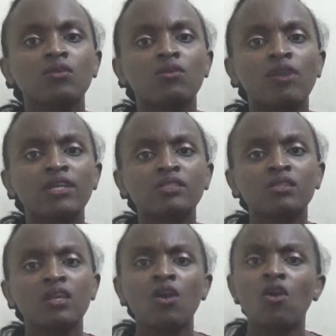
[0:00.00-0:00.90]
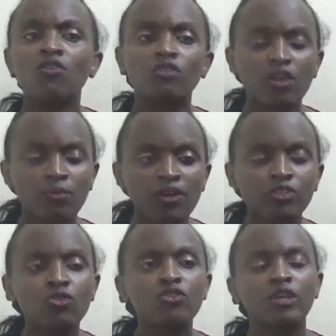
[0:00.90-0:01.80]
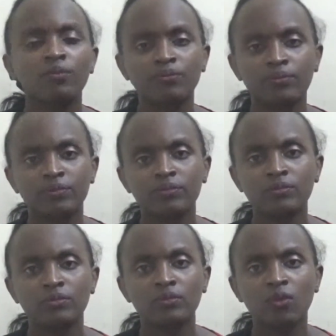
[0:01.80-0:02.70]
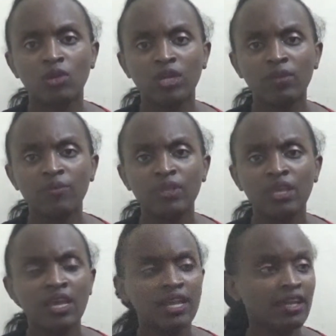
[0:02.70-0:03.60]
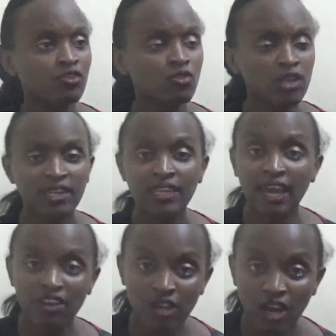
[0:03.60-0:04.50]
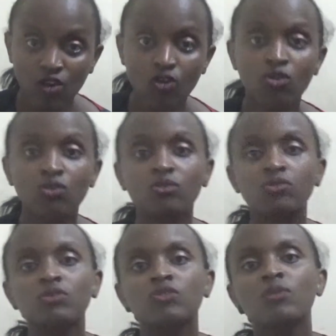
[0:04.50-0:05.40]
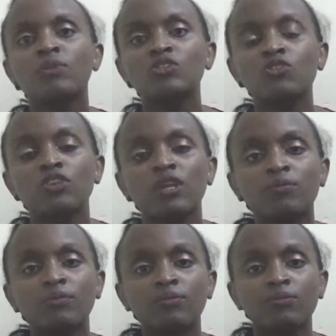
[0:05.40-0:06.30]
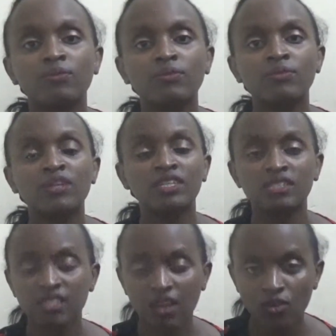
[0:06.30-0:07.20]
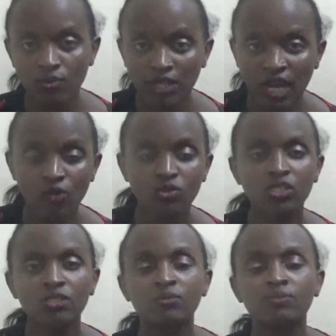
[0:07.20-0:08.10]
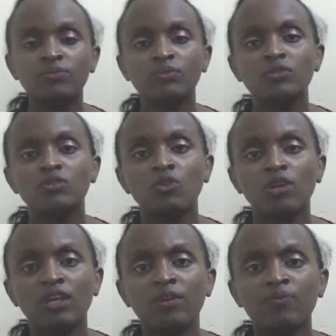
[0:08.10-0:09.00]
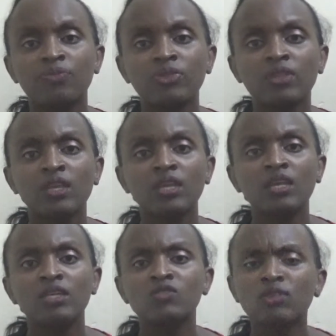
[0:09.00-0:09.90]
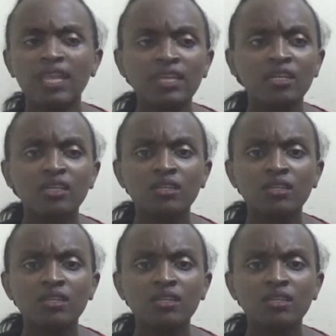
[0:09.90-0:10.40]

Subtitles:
all right, or crematorium, okay? Like, you know, like the Kariako crematorium that is in Nairobi County, okay? So like